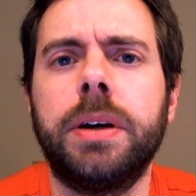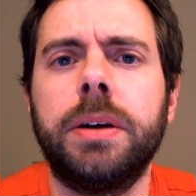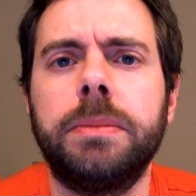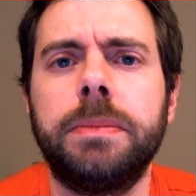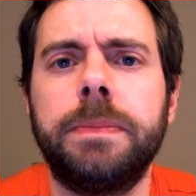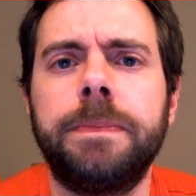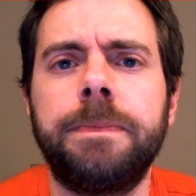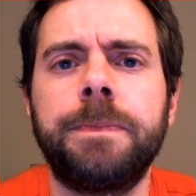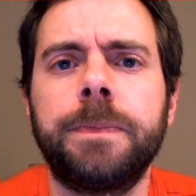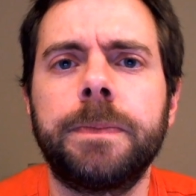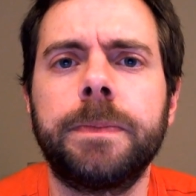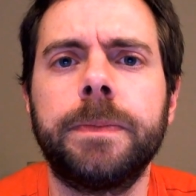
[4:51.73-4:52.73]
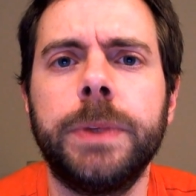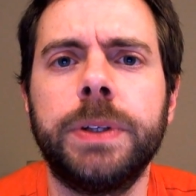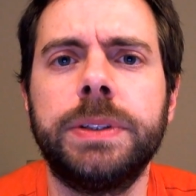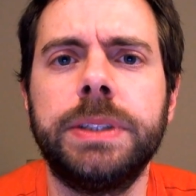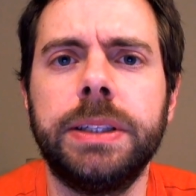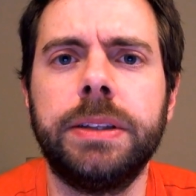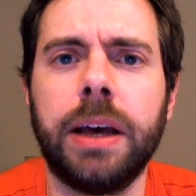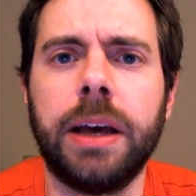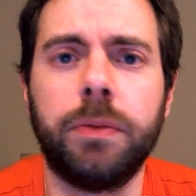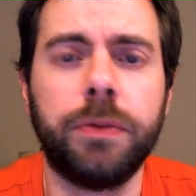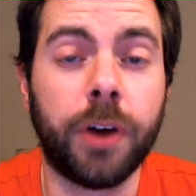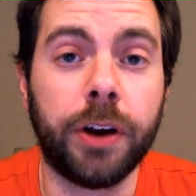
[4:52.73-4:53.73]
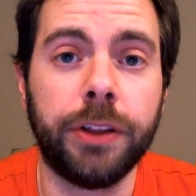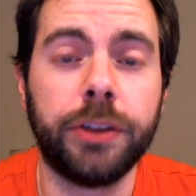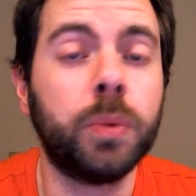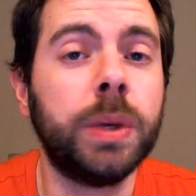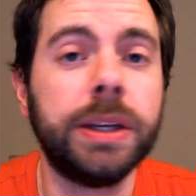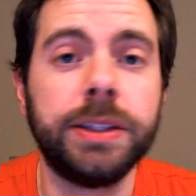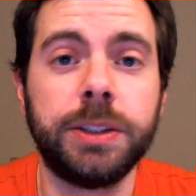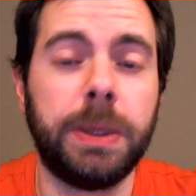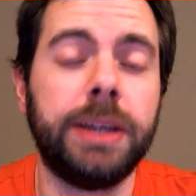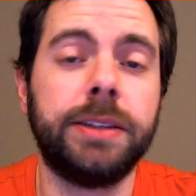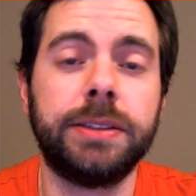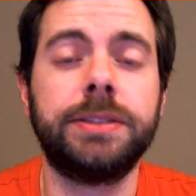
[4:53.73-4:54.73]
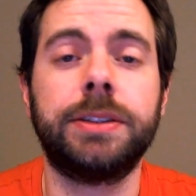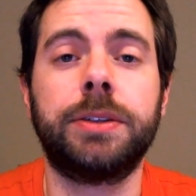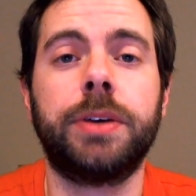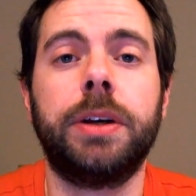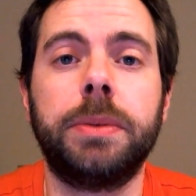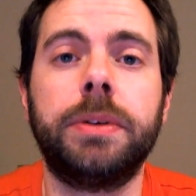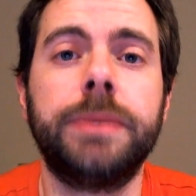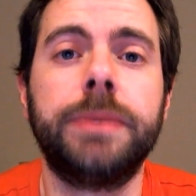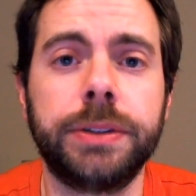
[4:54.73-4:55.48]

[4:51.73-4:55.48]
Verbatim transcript: Um, you see how far their wingspan is. It's incredible.